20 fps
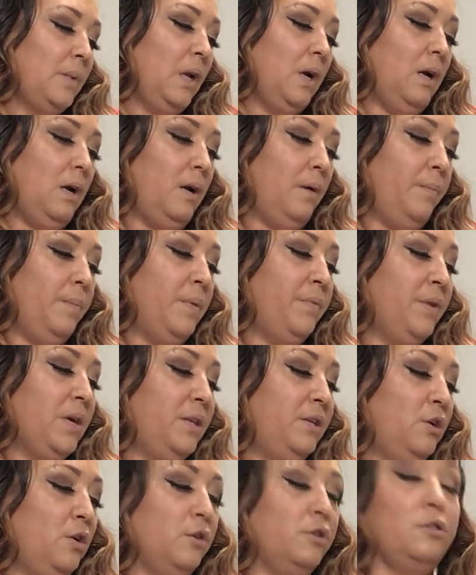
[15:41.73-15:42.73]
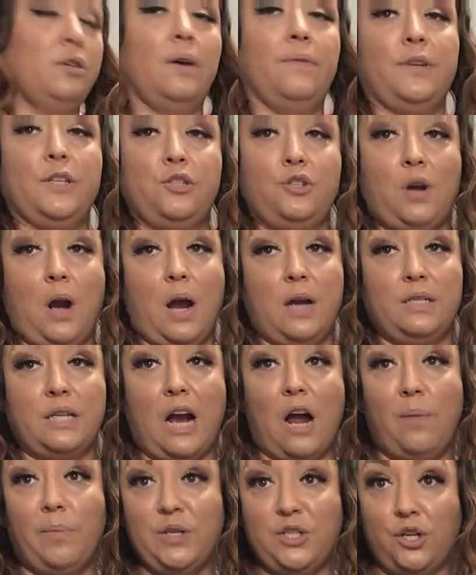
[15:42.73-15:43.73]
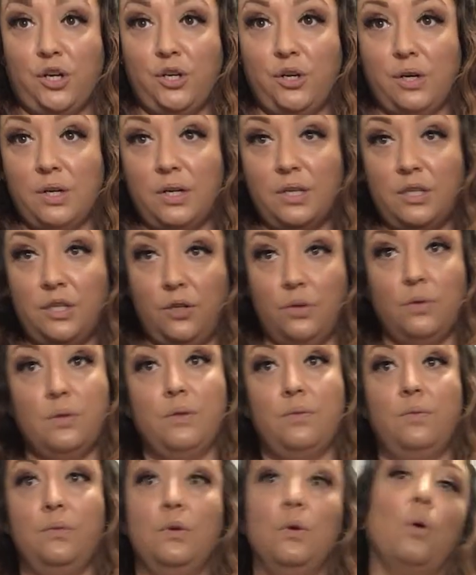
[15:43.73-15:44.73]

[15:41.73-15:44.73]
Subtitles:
And then your service charge, how much are you going to use